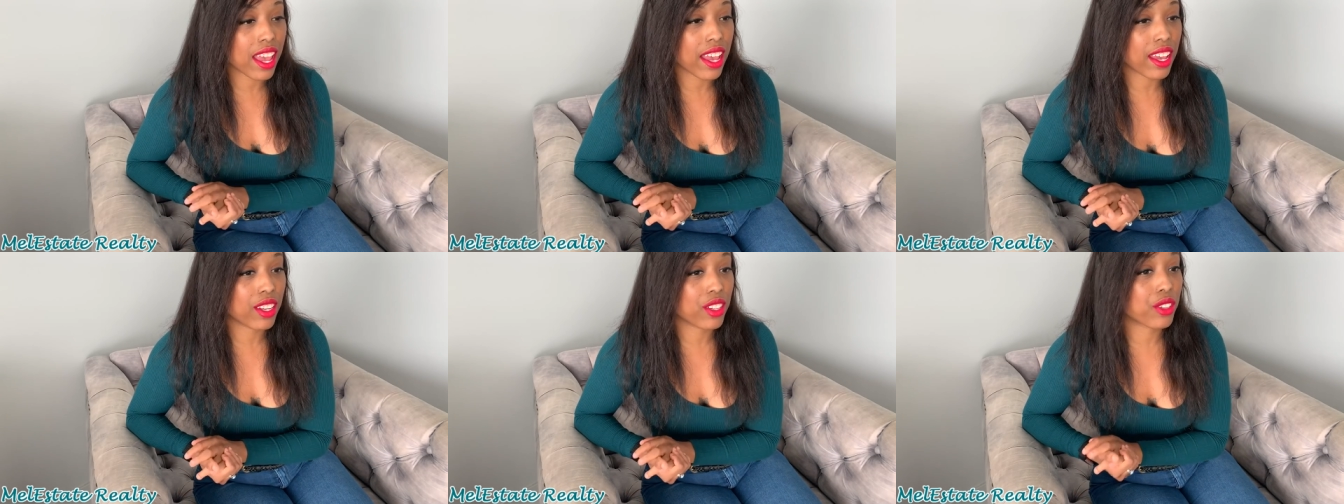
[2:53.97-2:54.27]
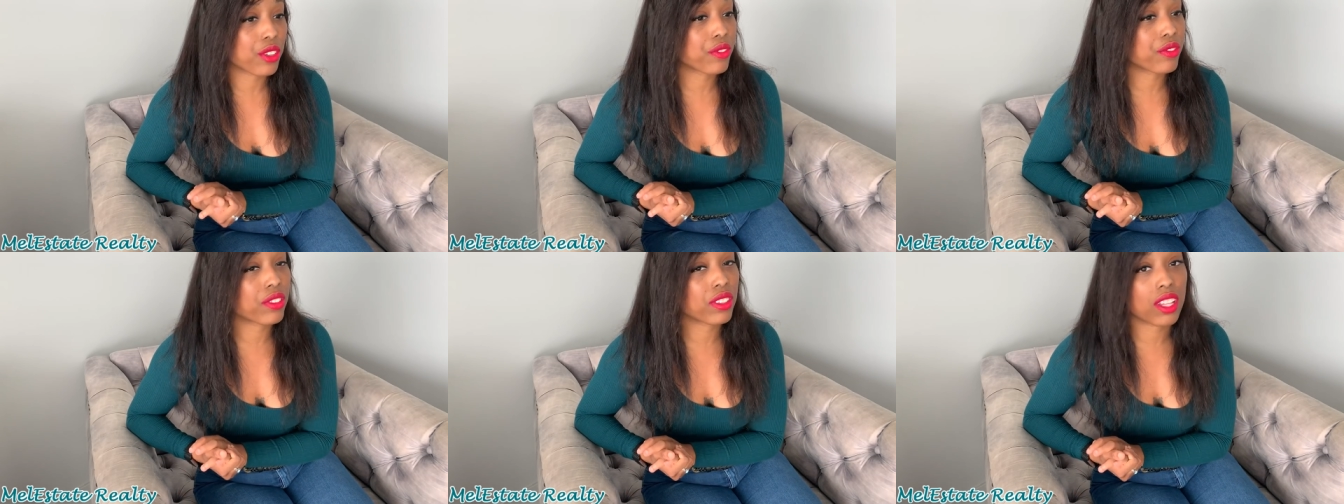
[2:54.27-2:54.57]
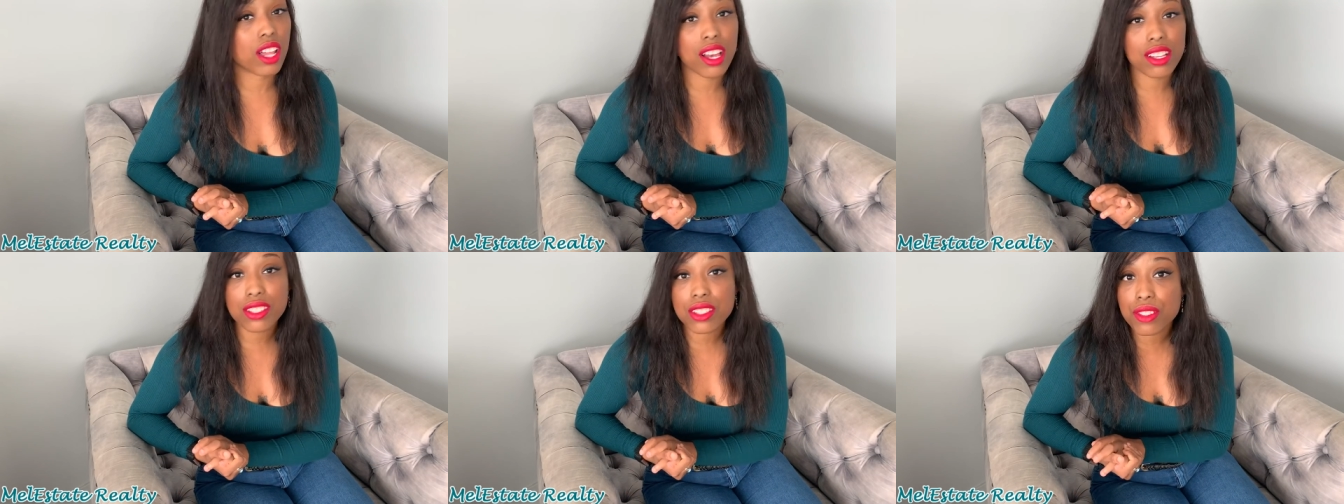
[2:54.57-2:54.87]
and your
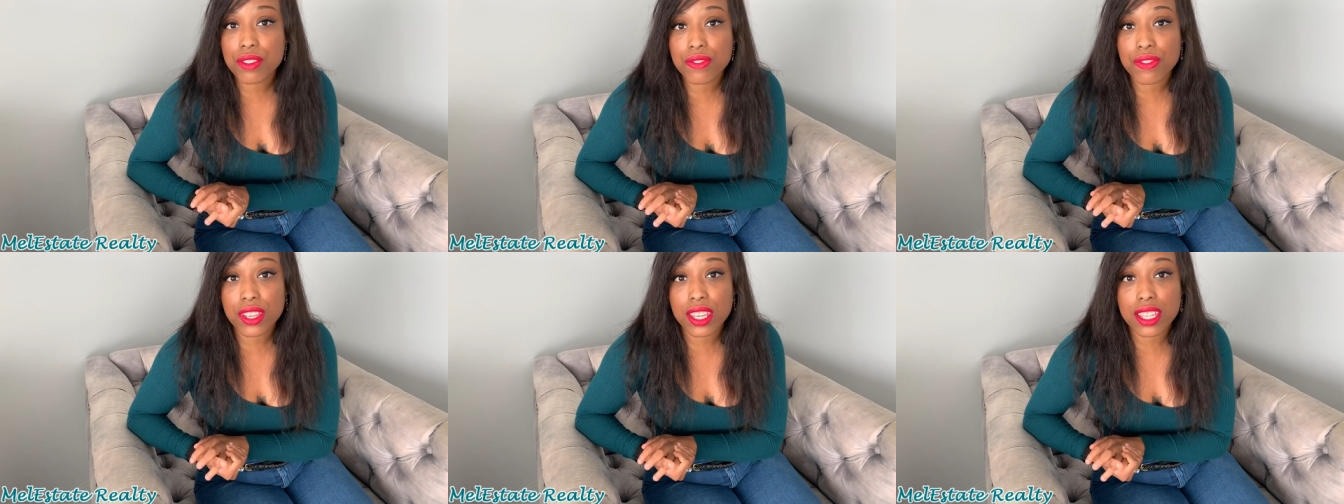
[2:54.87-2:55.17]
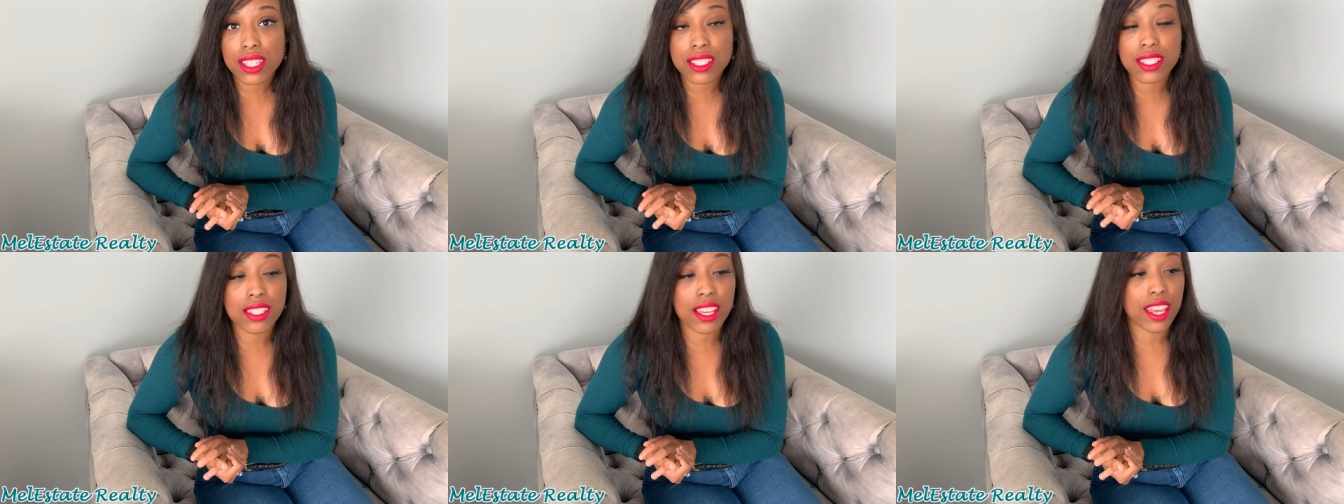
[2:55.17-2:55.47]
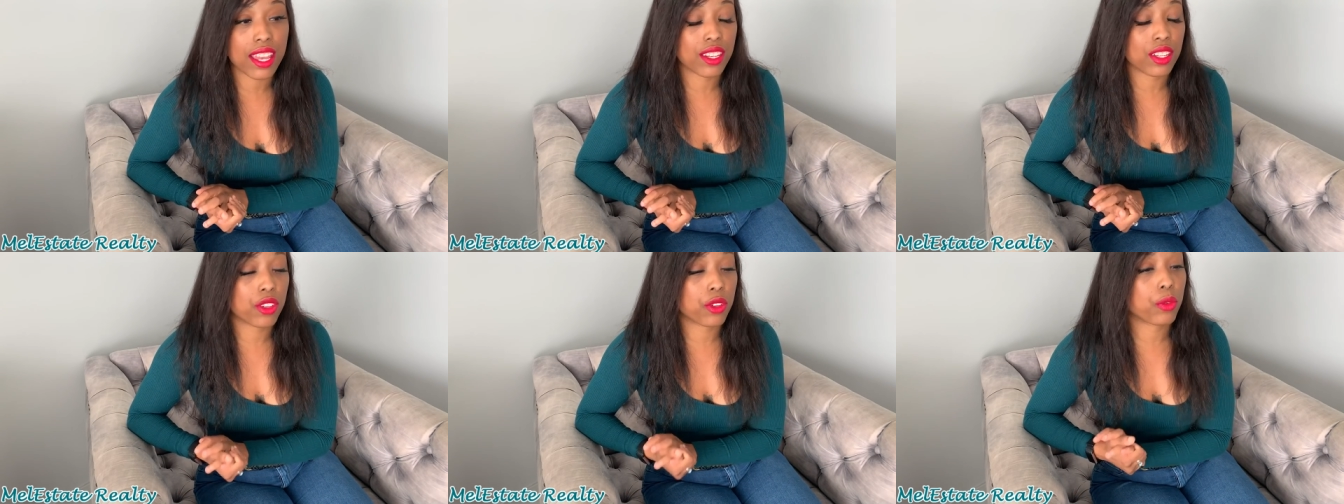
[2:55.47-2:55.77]
philosophies
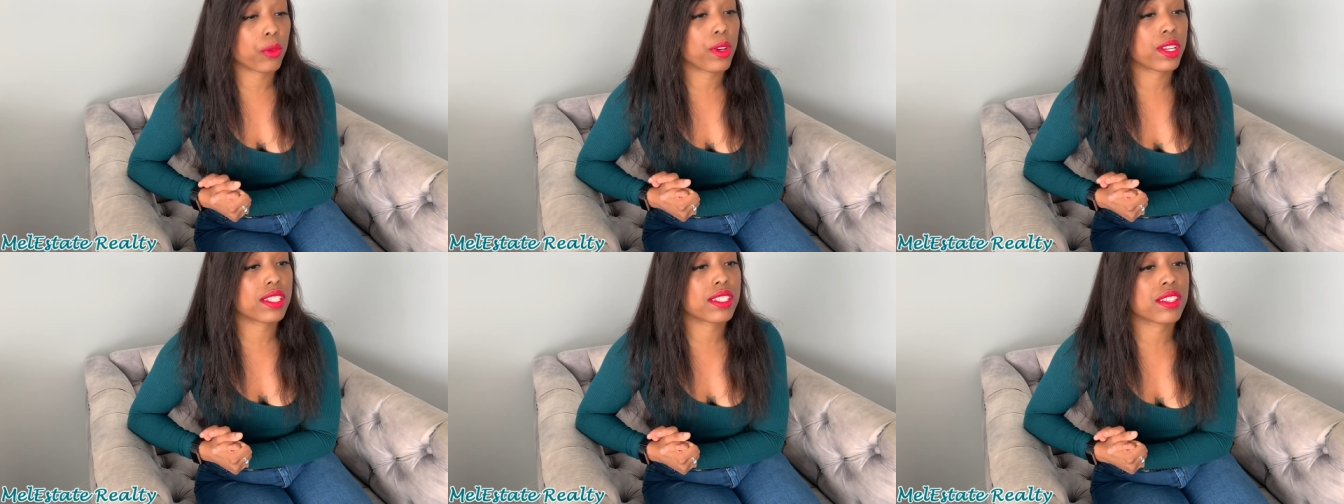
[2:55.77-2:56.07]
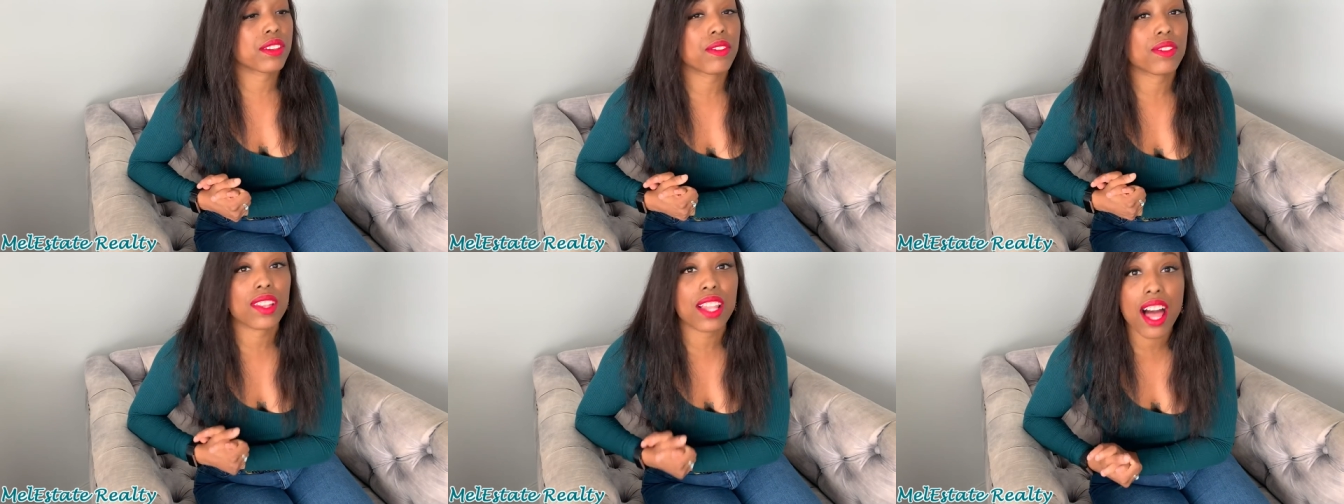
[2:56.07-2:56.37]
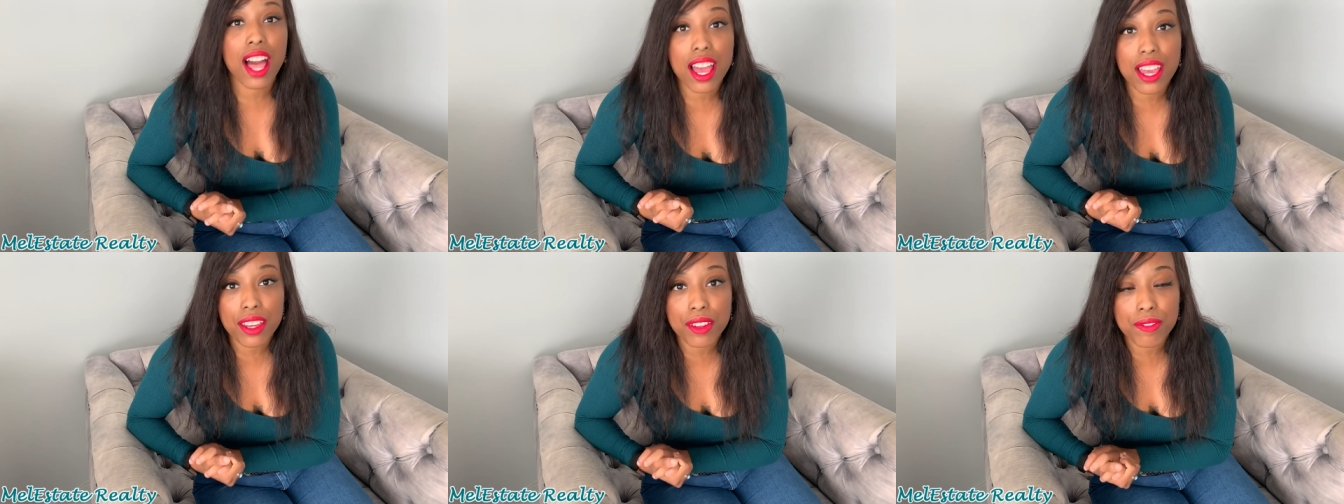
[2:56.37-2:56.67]
and your ways of
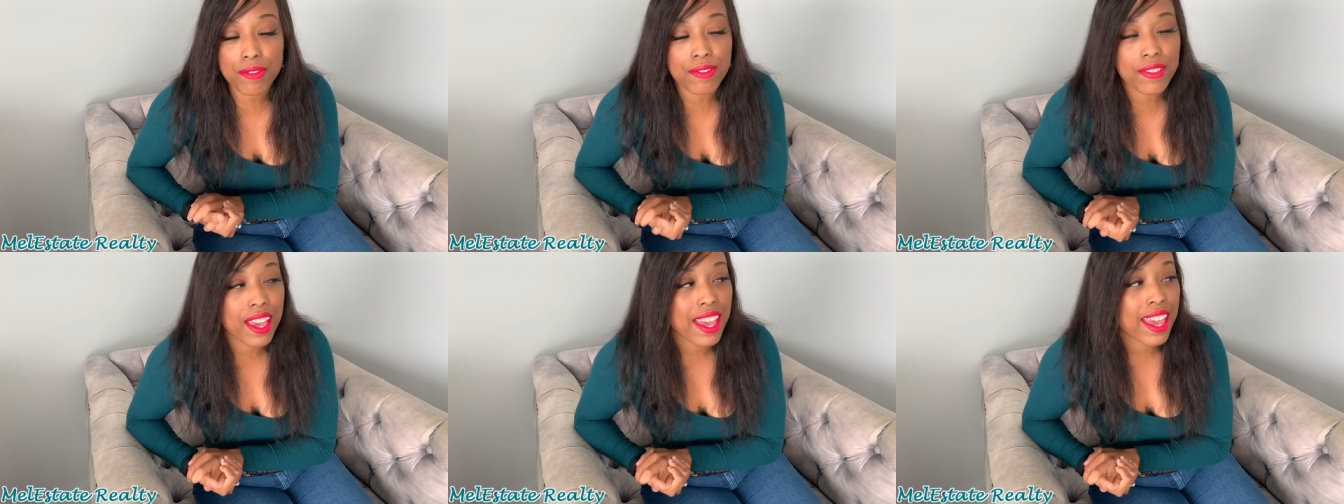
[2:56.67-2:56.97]
life